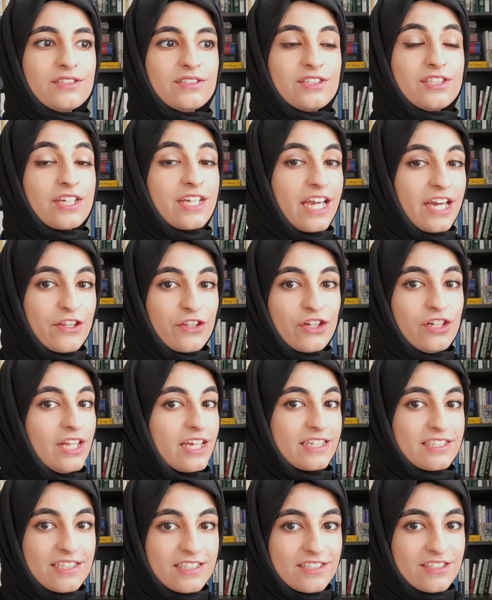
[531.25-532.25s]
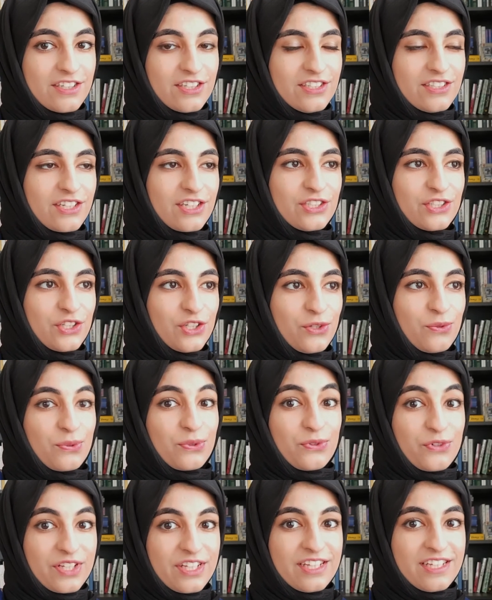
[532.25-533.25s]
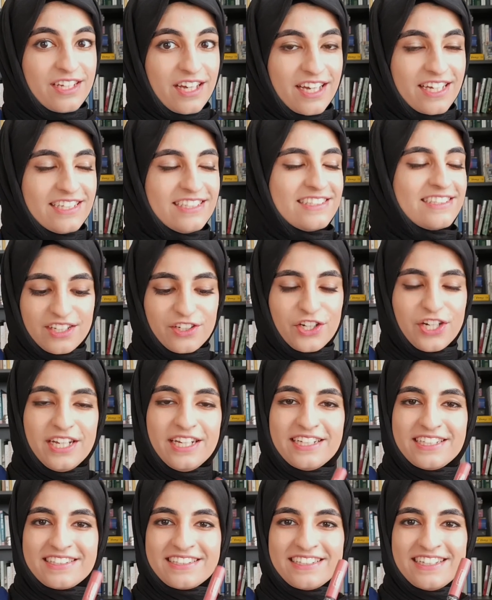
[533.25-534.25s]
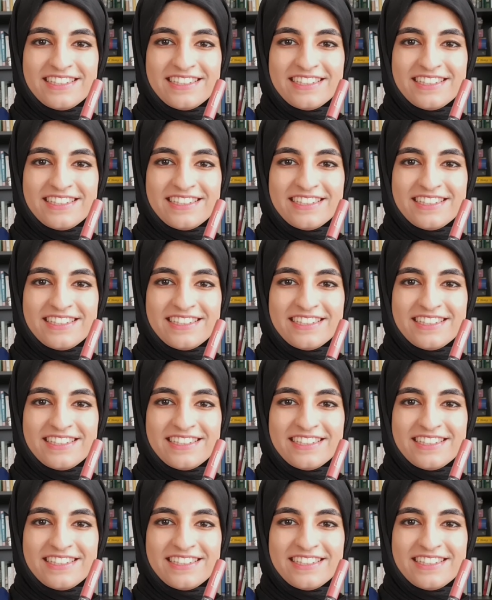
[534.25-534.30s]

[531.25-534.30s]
together like sisters because, you know, we're really nice. Great!